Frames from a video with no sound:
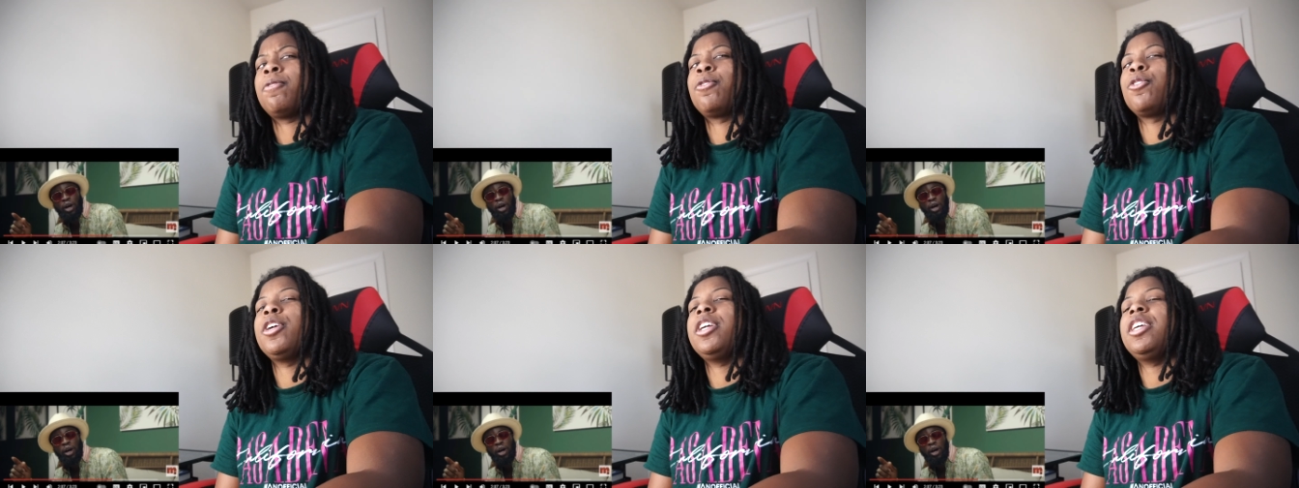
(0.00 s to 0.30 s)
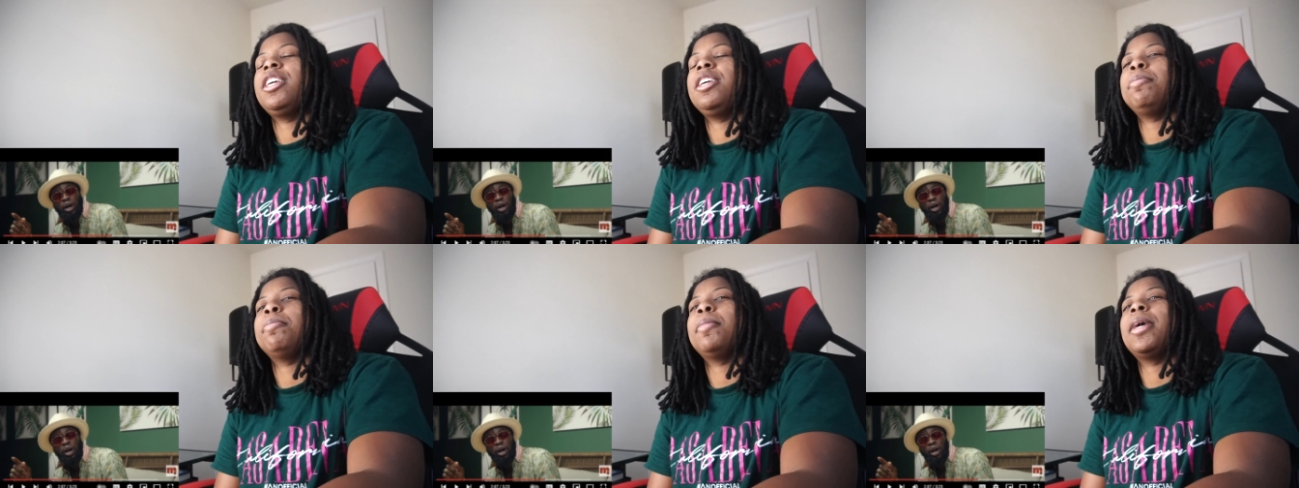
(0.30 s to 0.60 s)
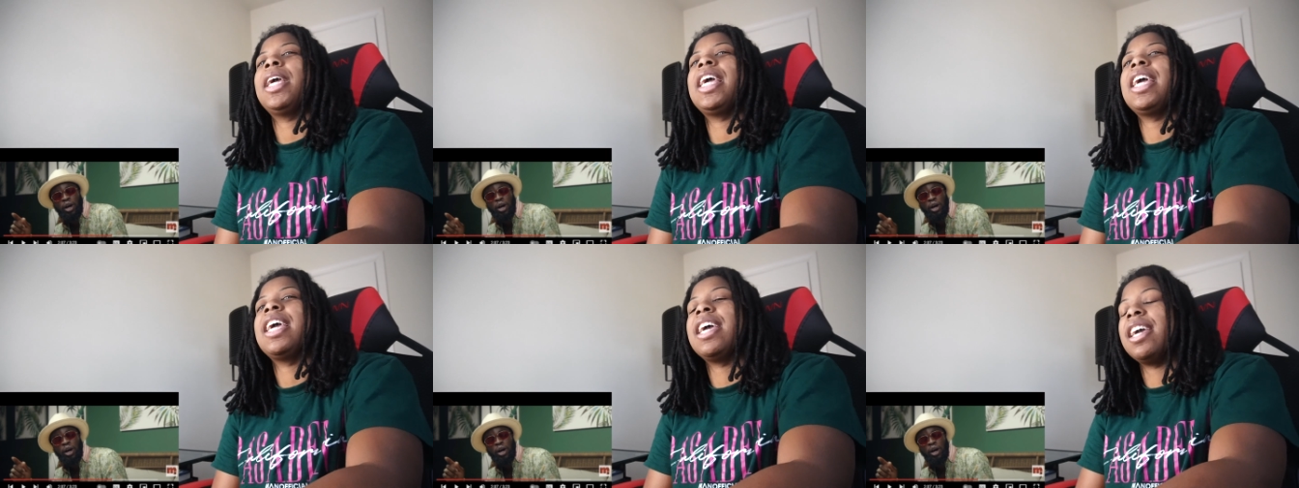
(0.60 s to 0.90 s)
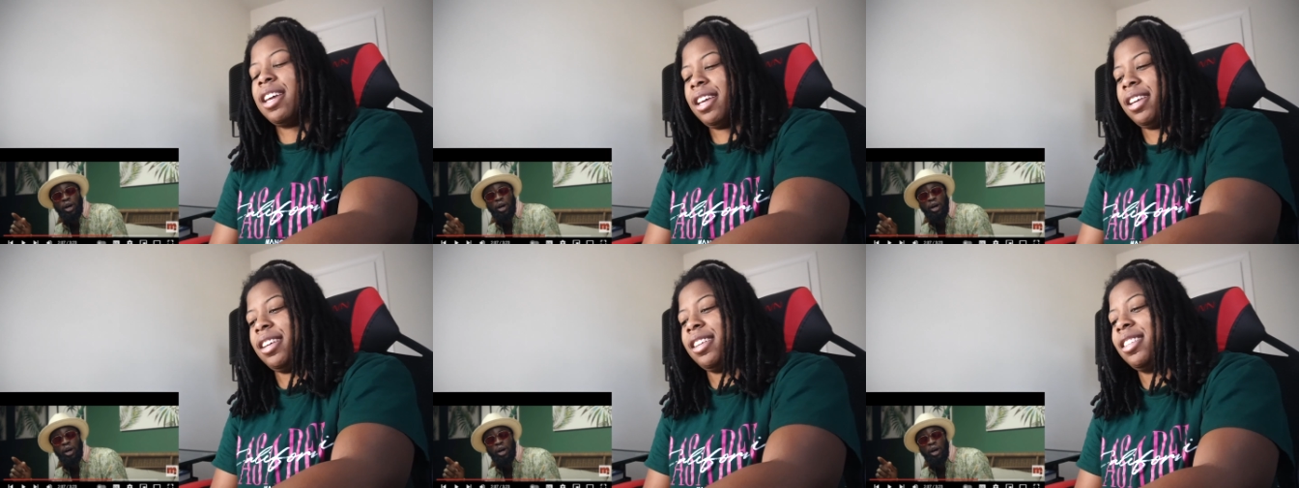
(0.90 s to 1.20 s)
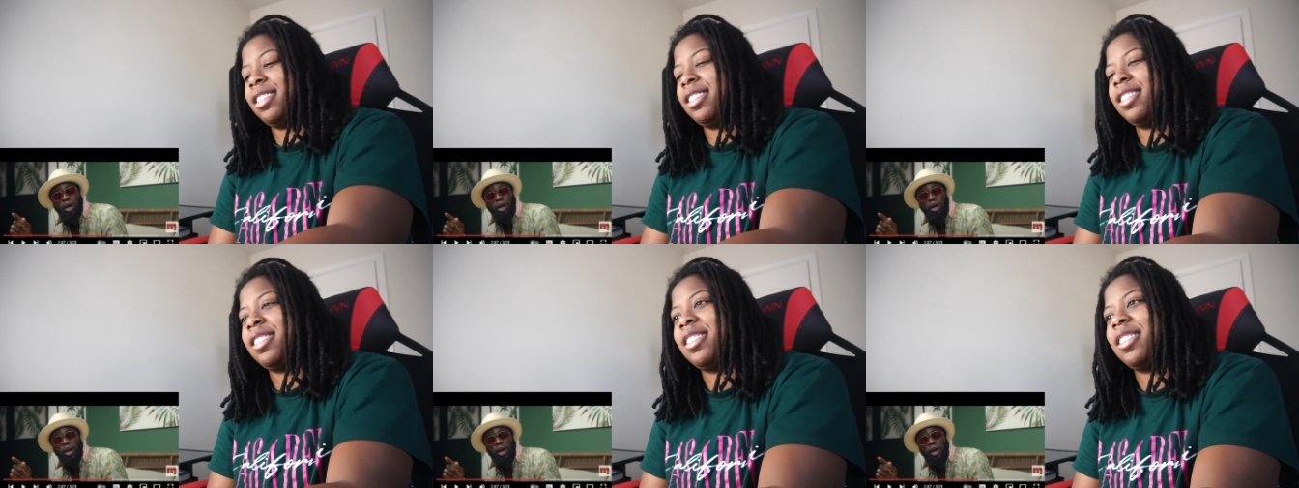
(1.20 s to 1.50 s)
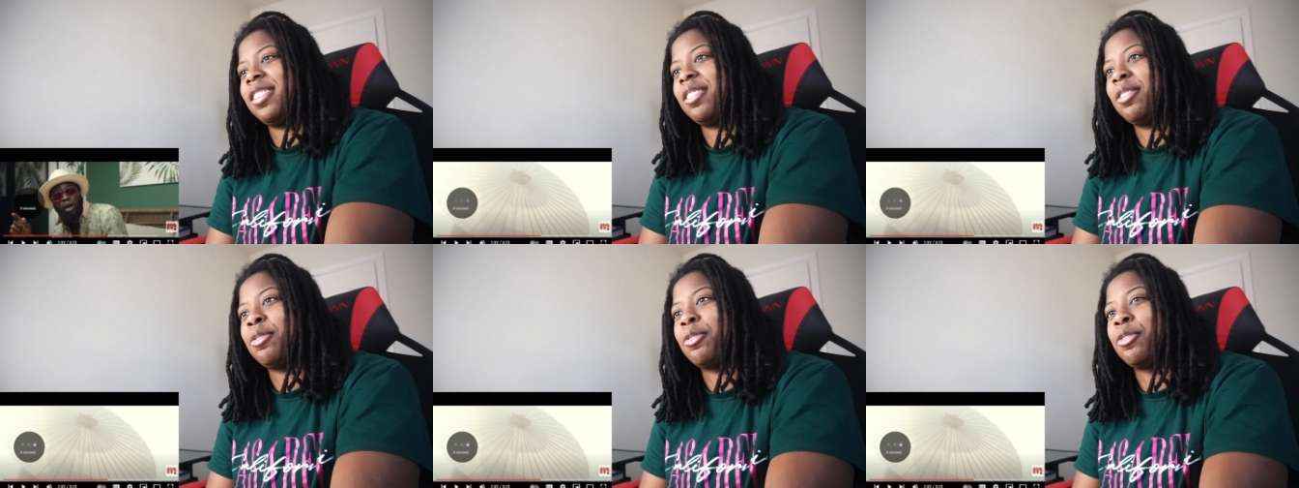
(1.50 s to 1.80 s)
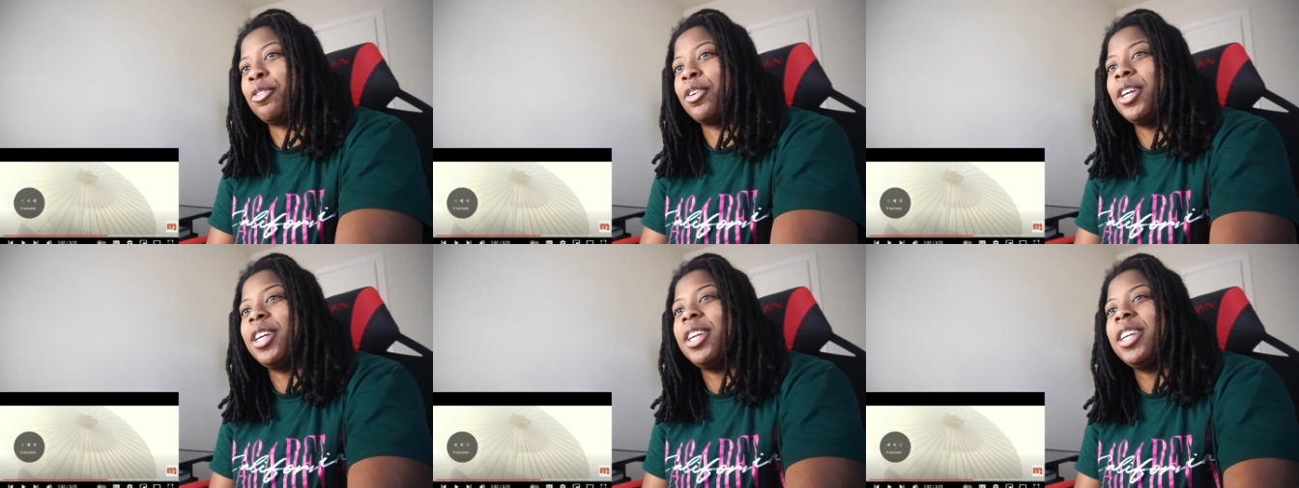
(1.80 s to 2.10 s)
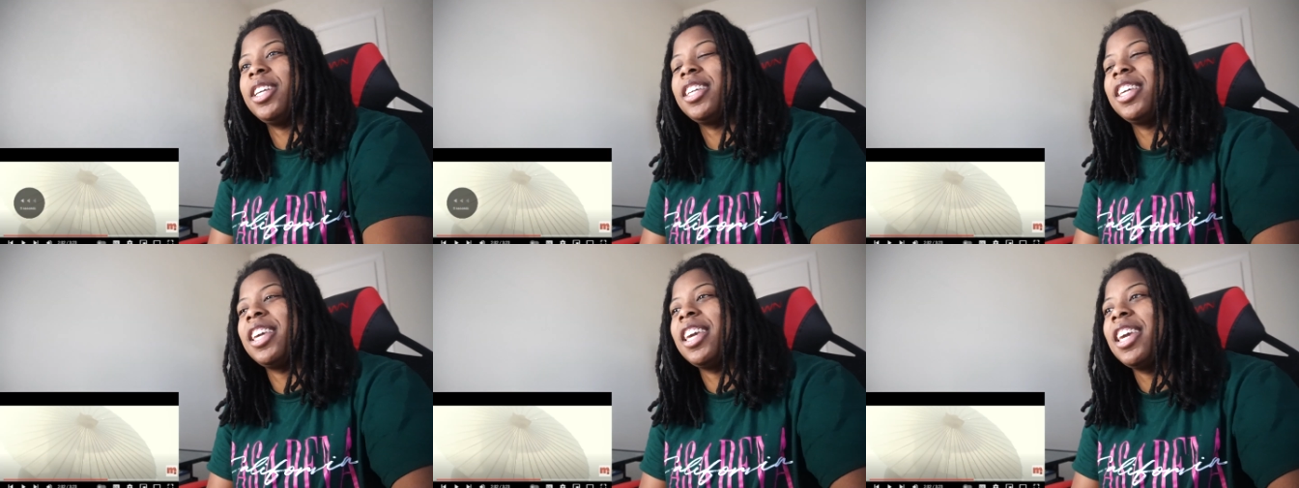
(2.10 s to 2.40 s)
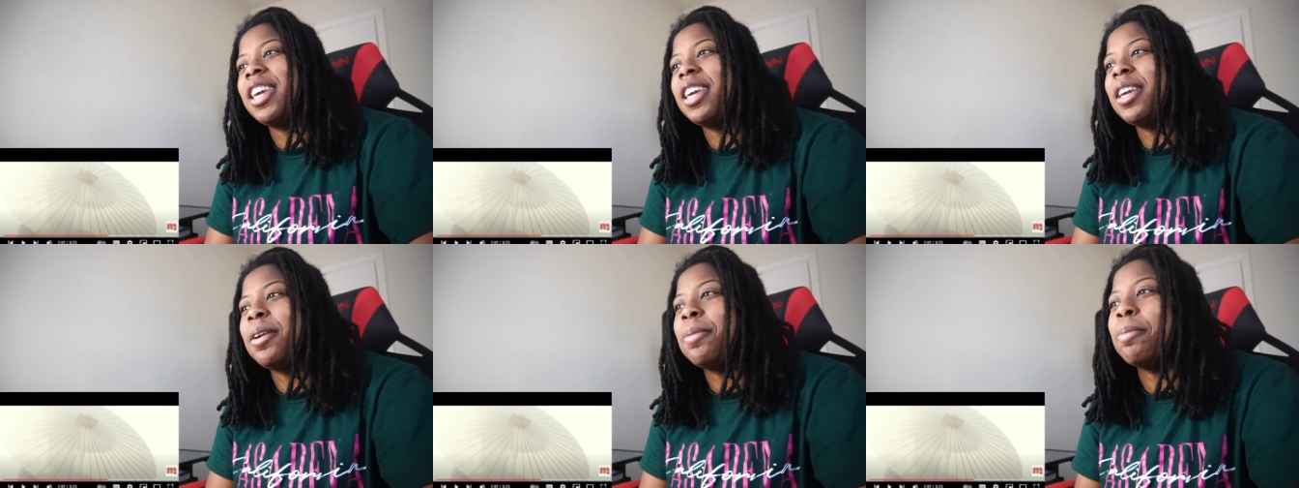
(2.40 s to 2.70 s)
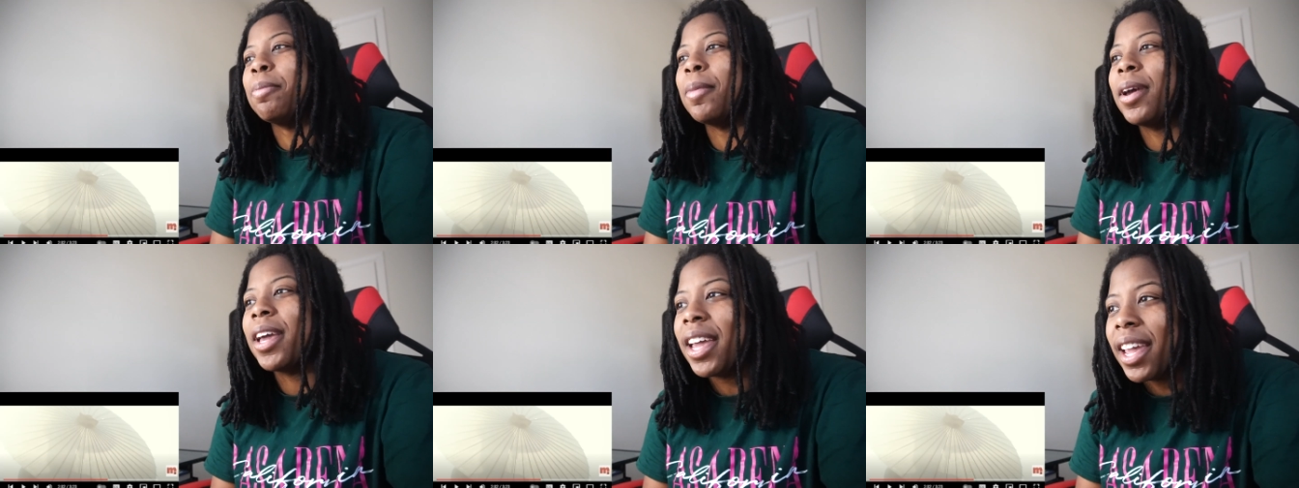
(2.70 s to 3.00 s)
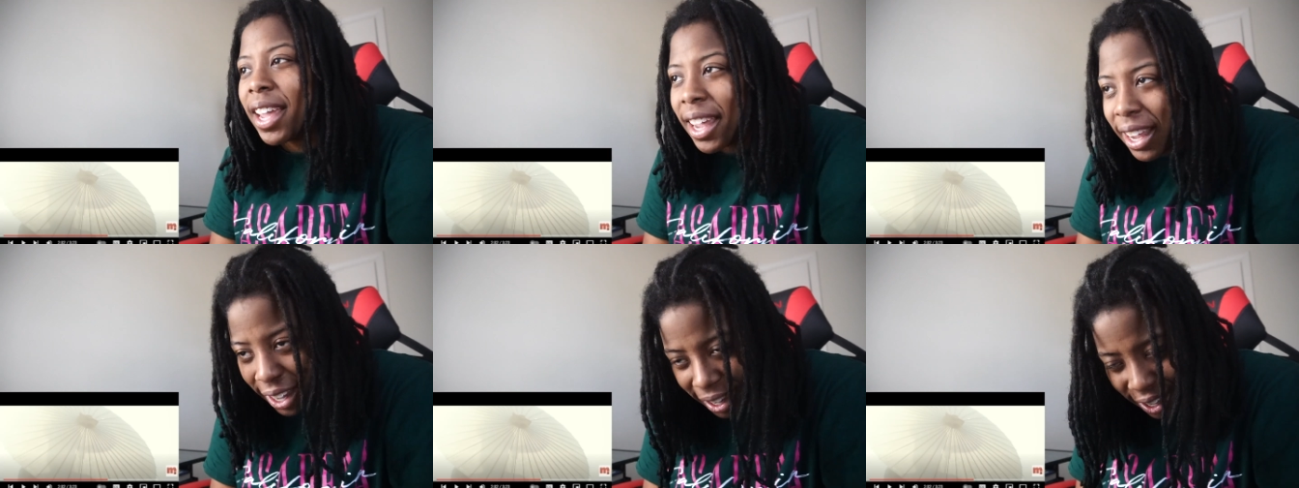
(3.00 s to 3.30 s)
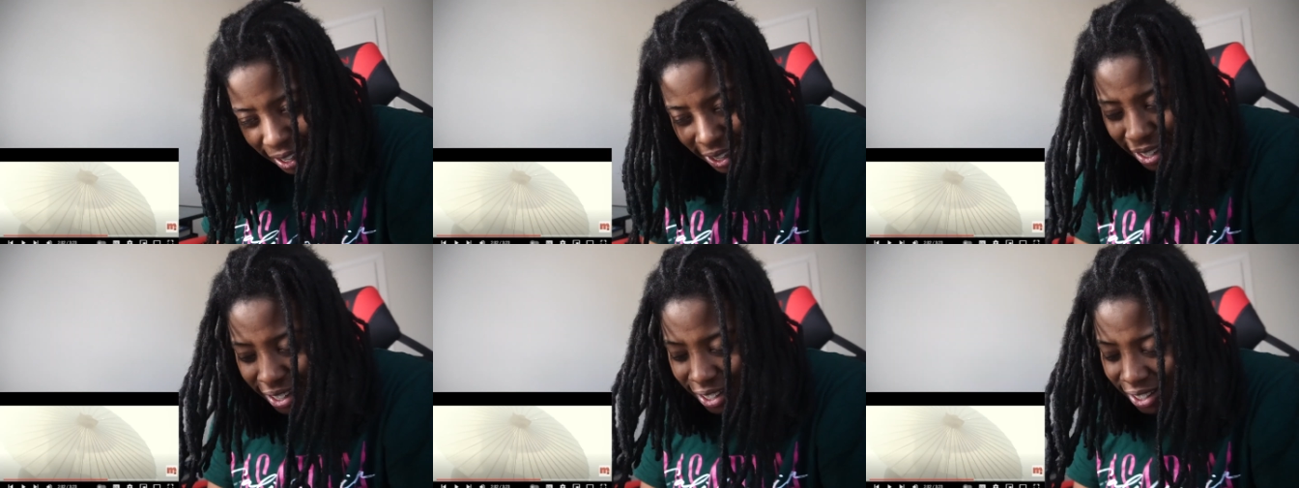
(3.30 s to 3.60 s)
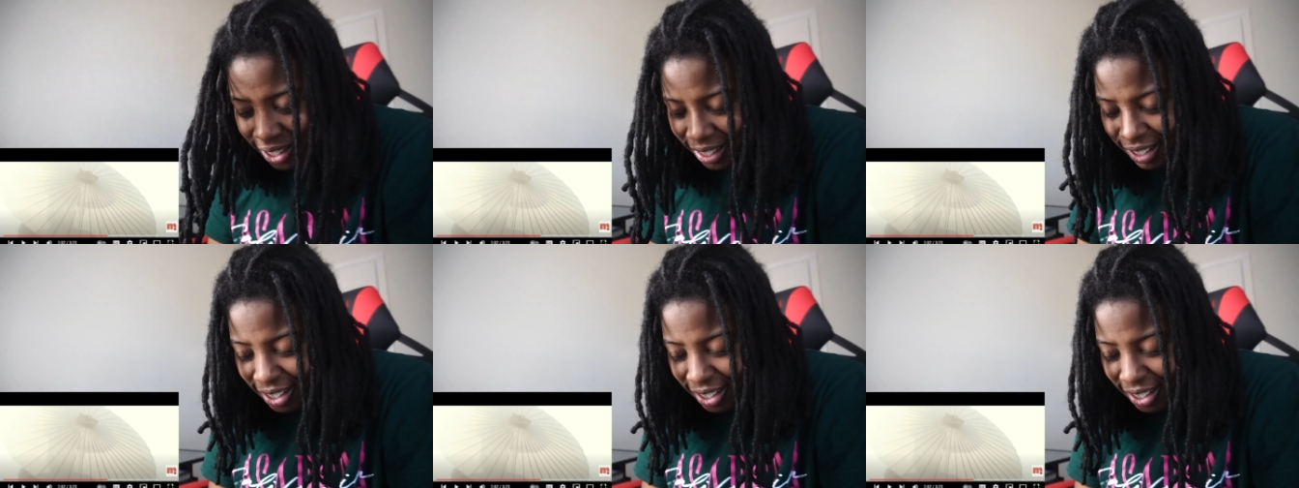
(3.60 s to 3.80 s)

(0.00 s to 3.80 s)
Freaky man. Freaky man.